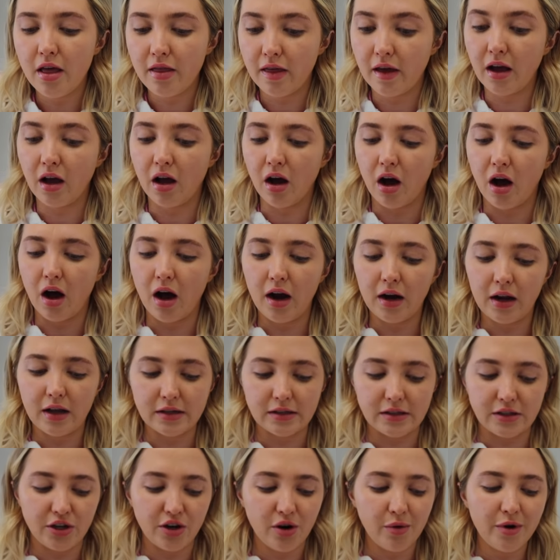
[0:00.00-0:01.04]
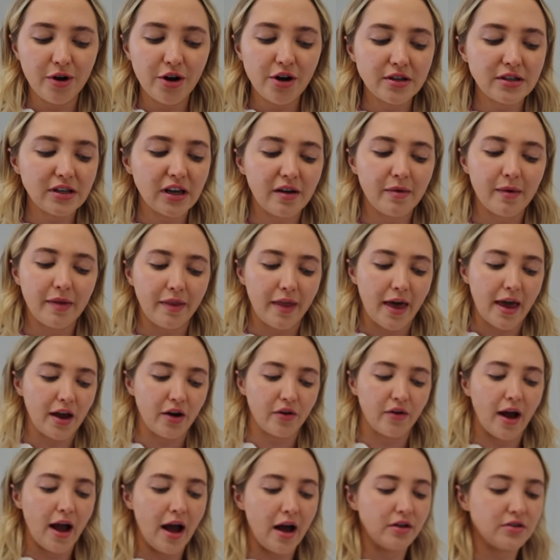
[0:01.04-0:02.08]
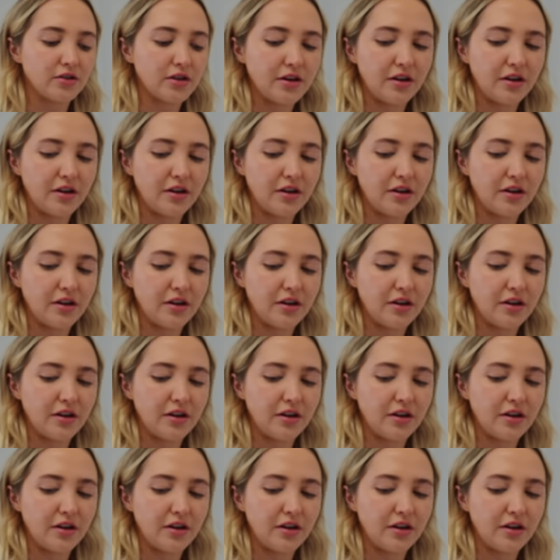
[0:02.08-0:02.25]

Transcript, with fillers: Thank God, because you know when you're just like been laying around